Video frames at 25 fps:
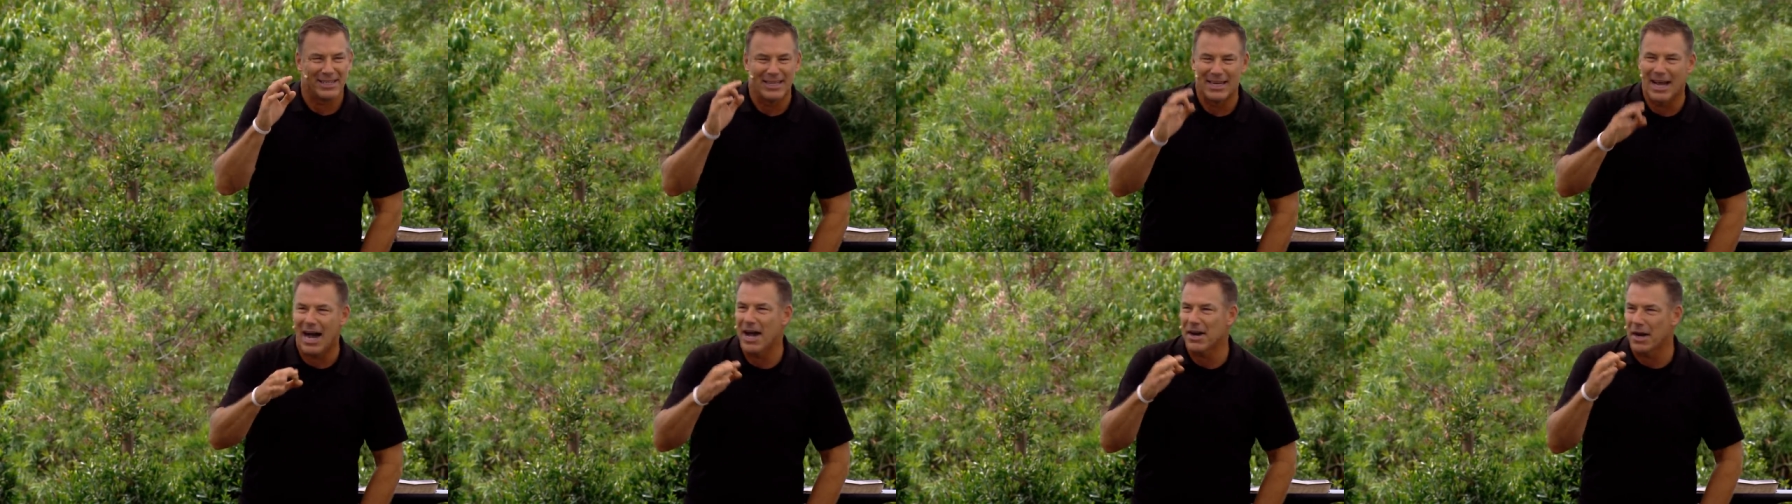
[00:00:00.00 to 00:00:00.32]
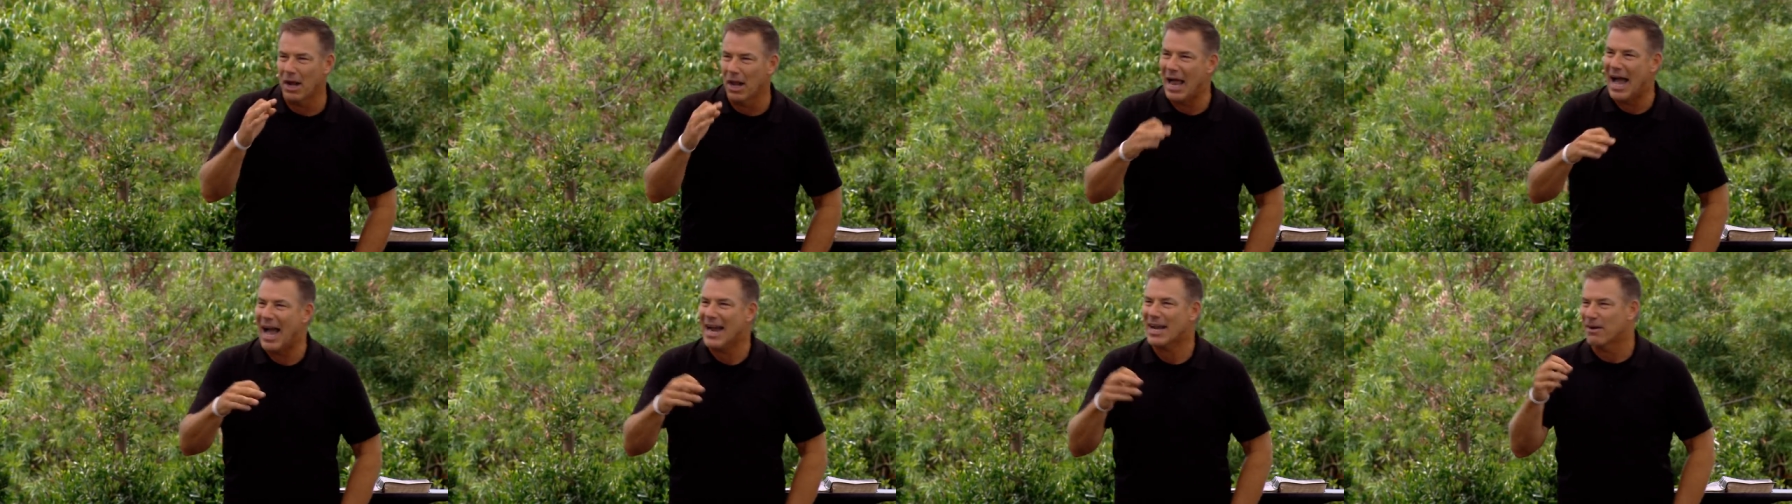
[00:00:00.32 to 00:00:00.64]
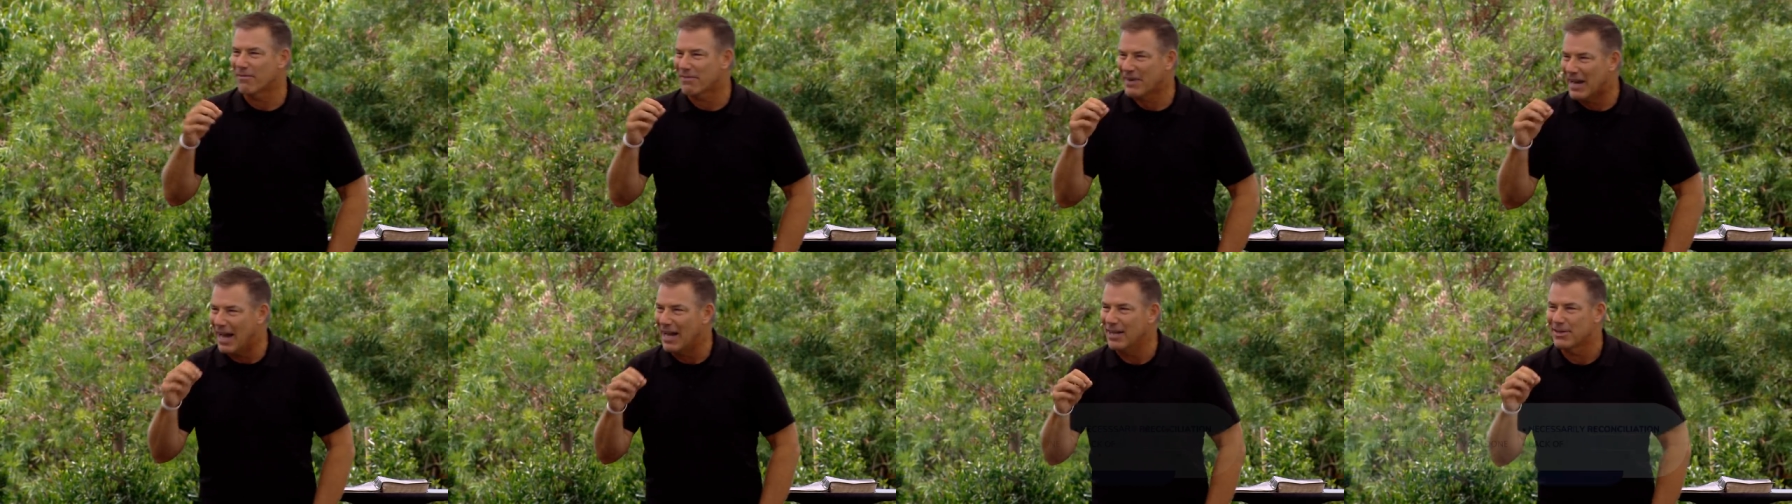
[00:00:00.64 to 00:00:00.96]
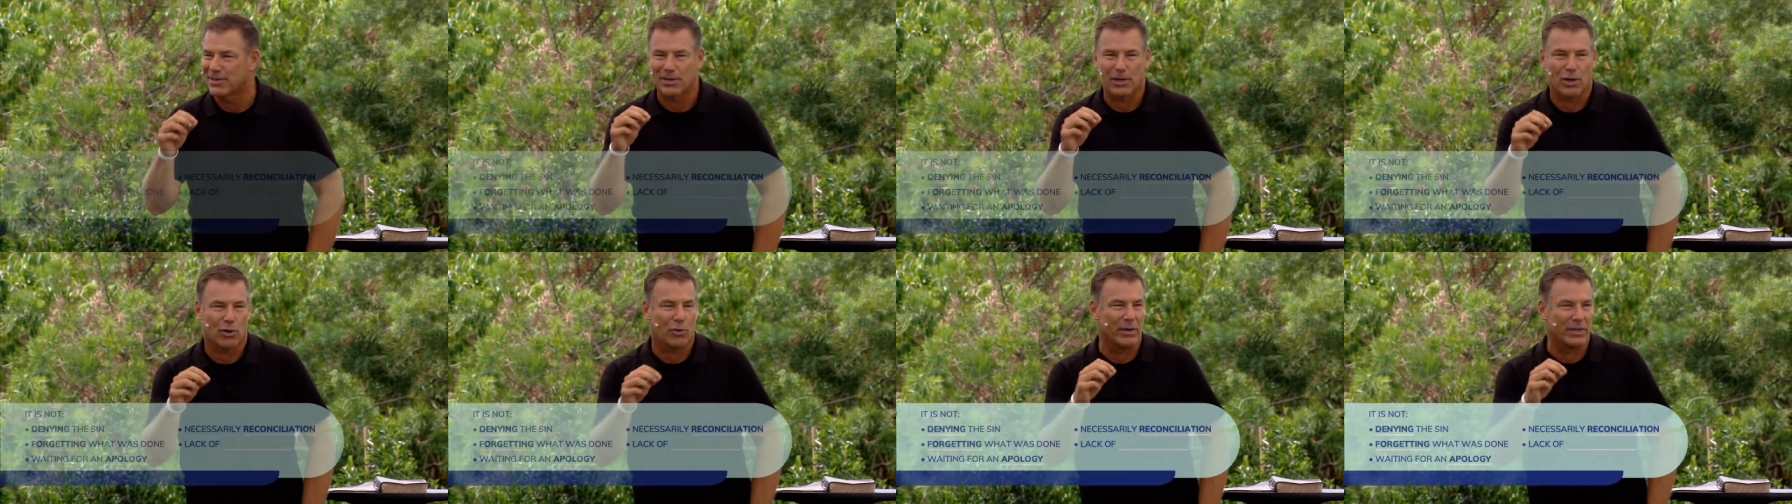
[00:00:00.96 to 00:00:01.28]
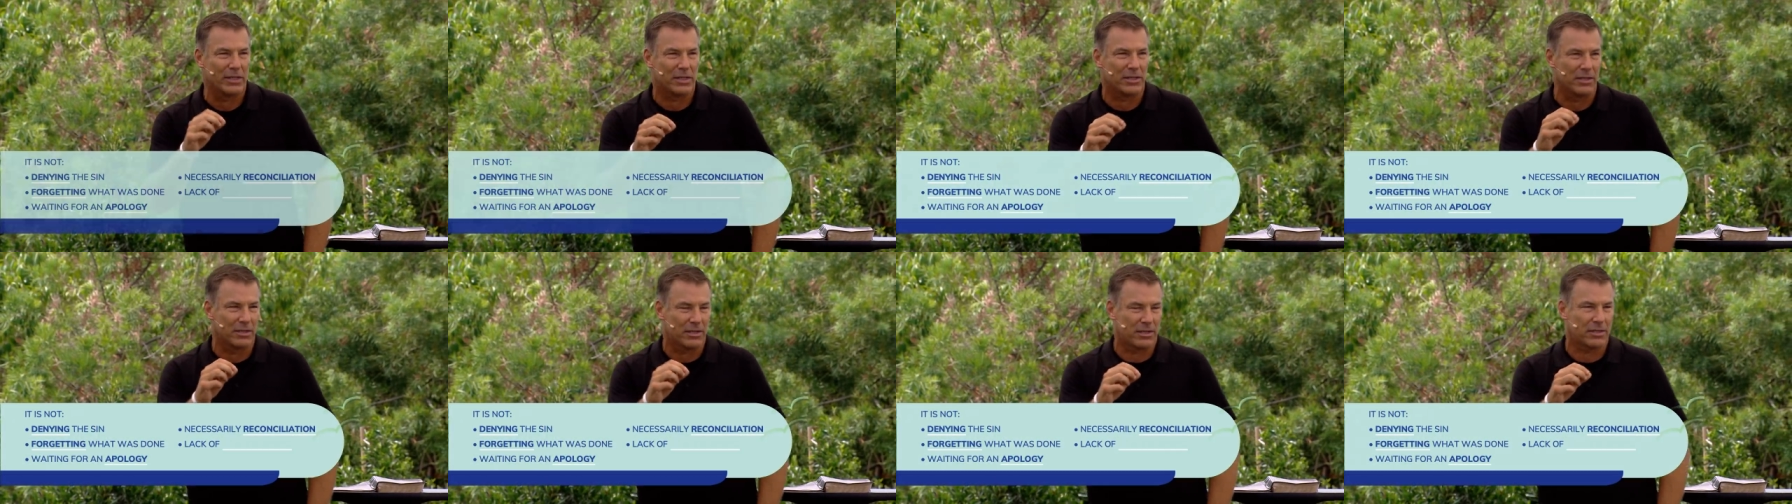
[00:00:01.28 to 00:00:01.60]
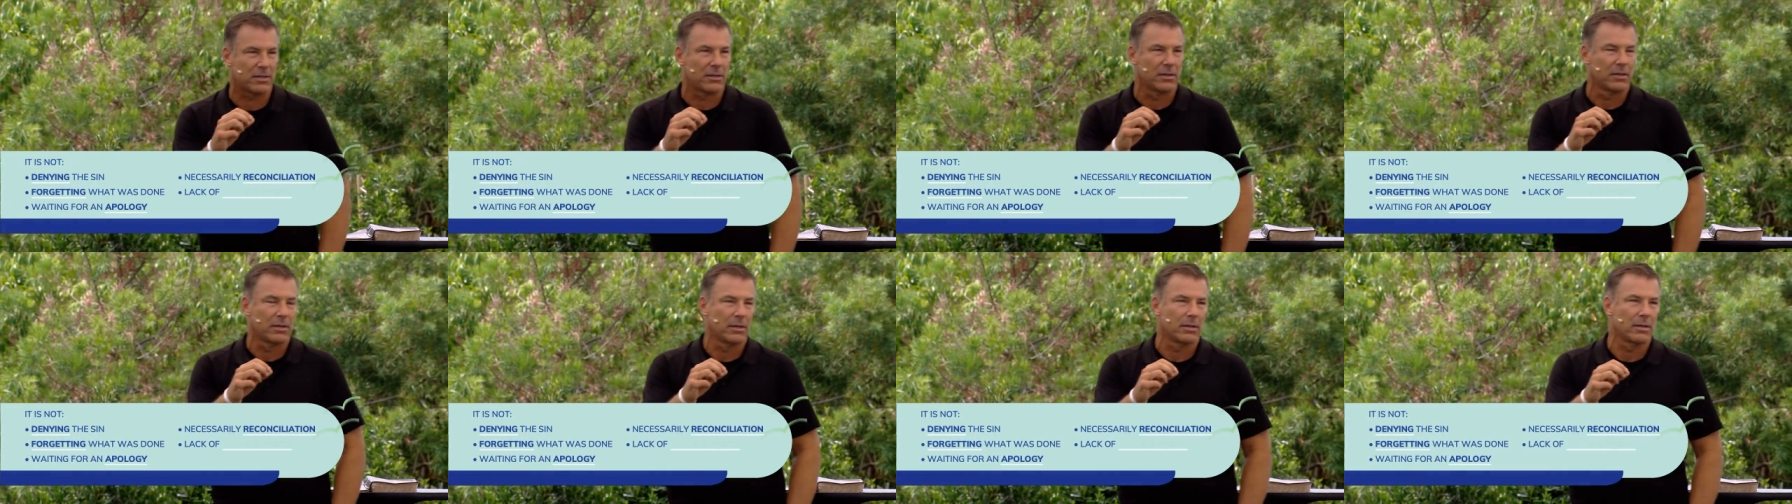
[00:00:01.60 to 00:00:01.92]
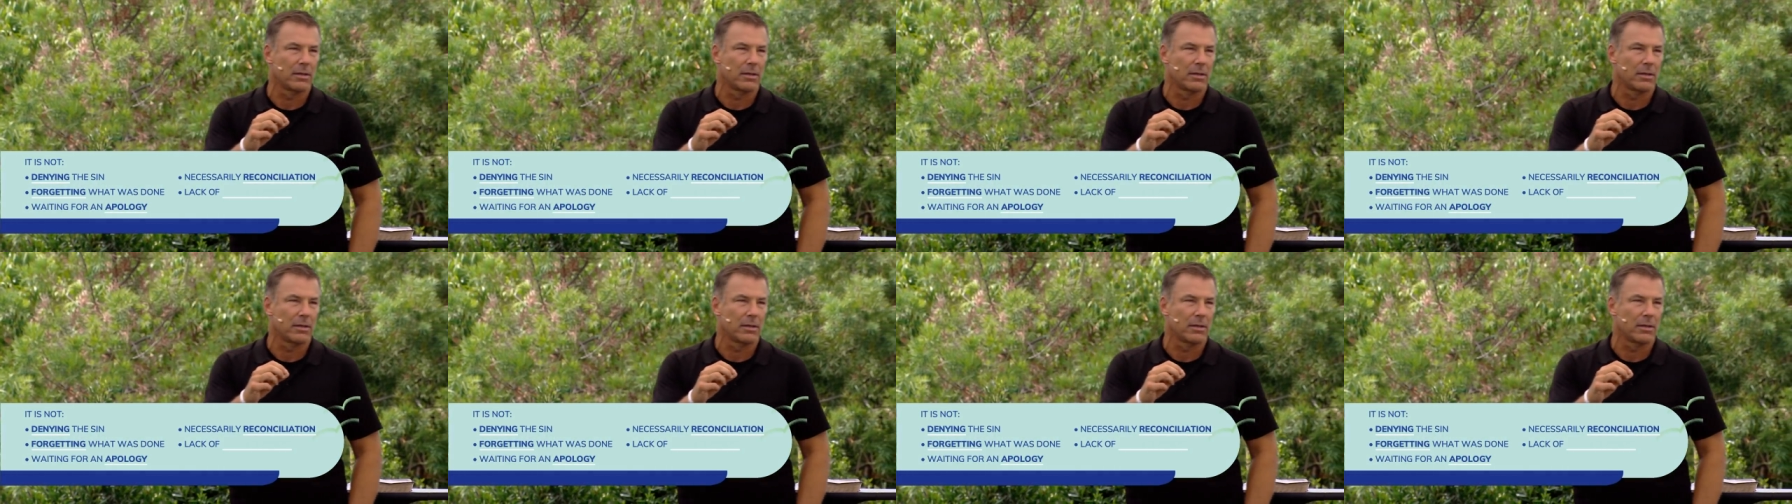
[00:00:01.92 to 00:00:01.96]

not a lack of consequences.